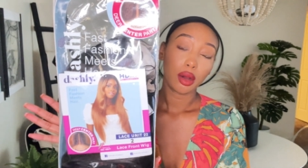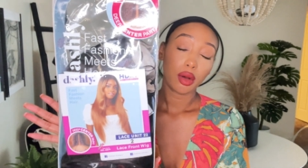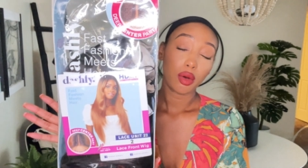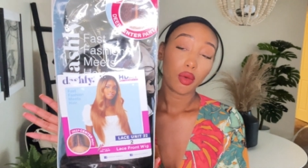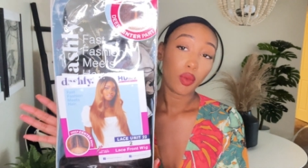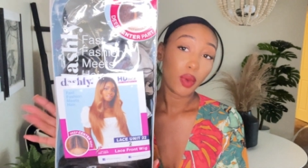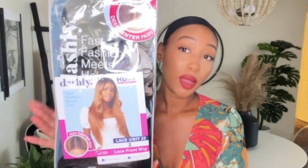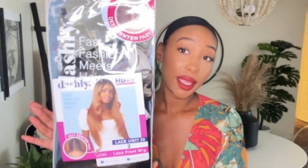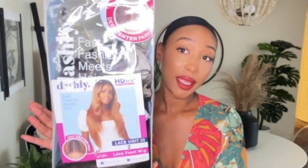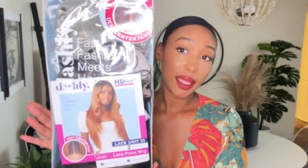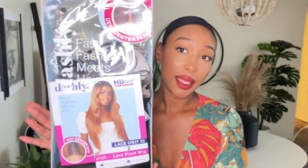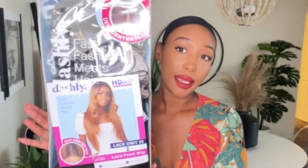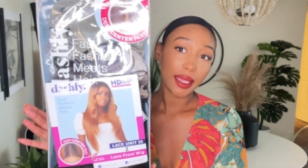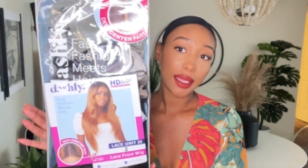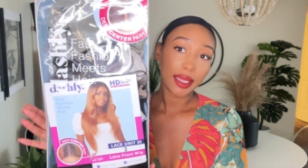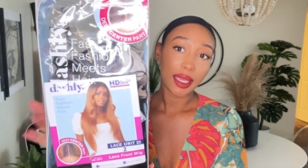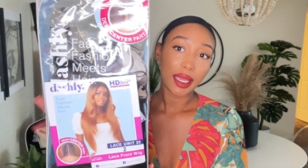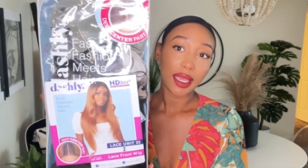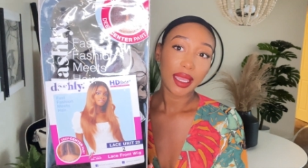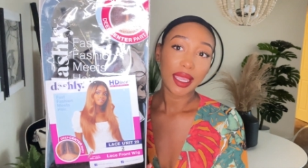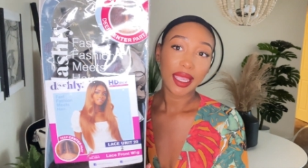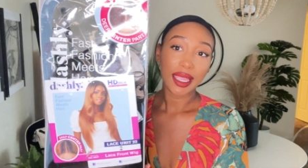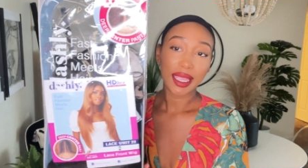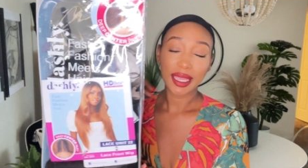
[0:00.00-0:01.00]

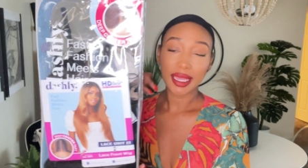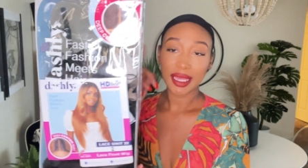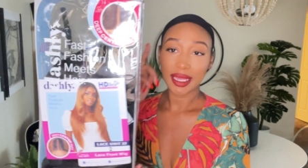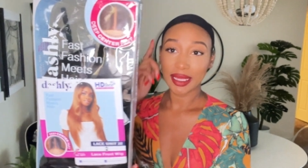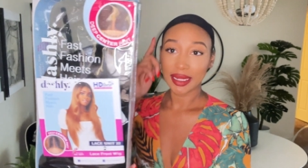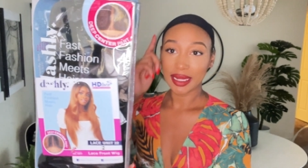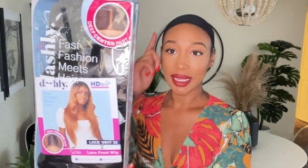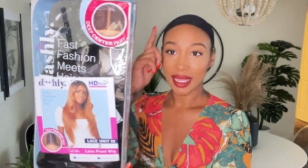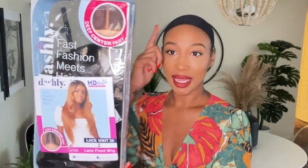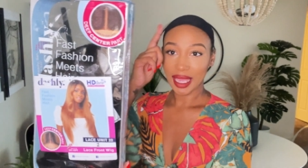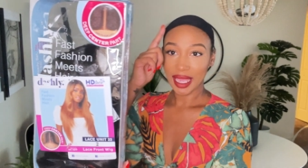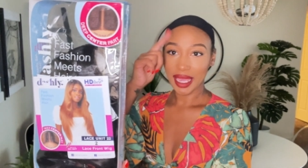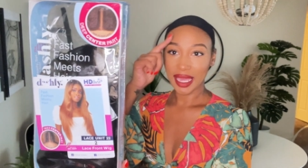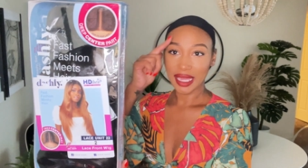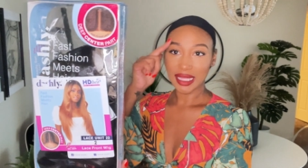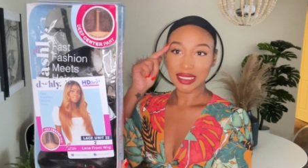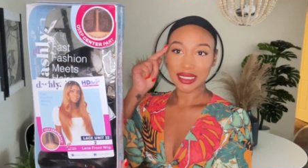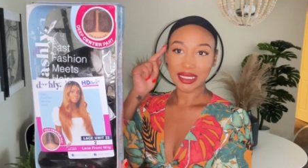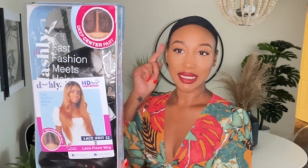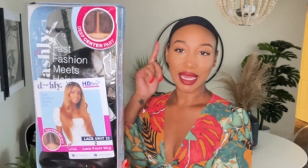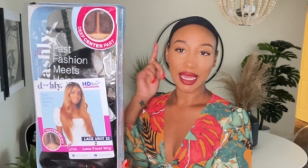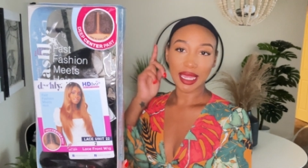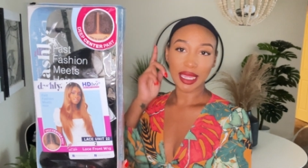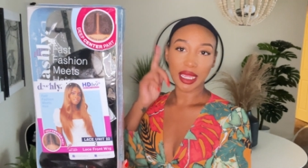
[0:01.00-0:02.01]
wig and it
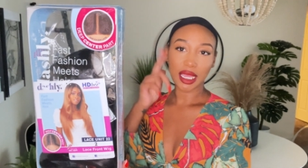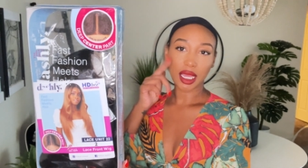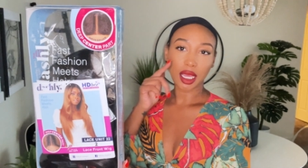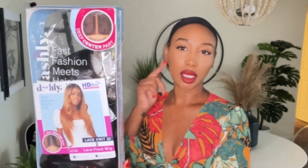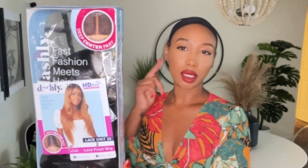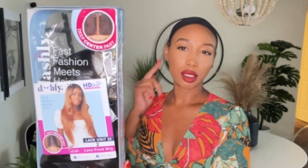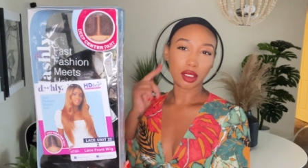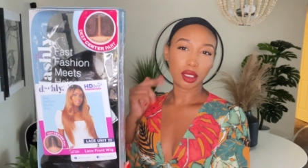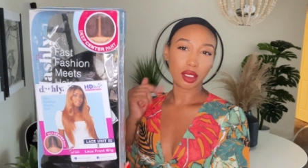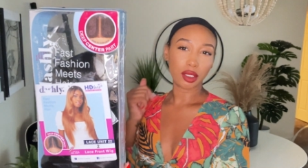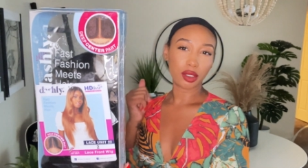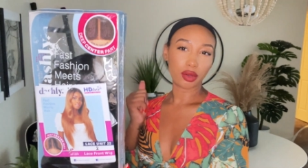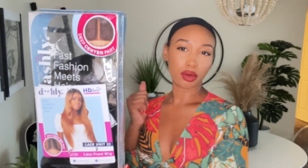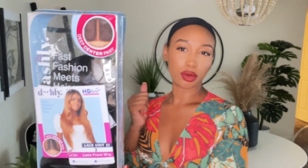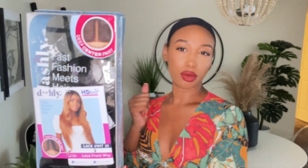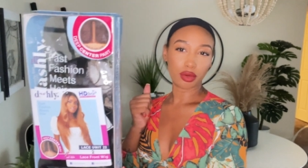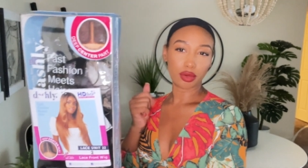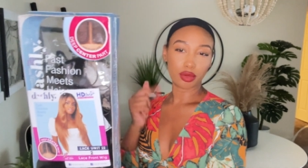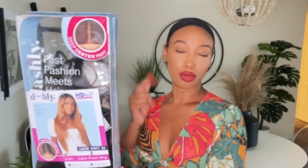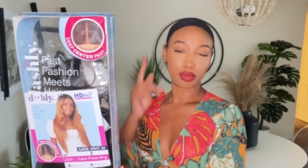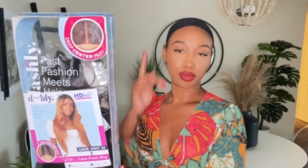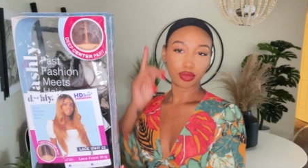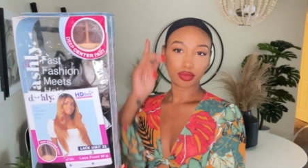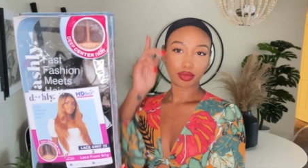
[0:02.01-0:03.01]
has like a
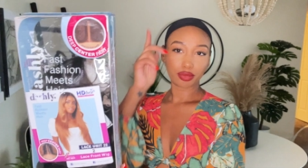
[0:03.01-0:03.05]
little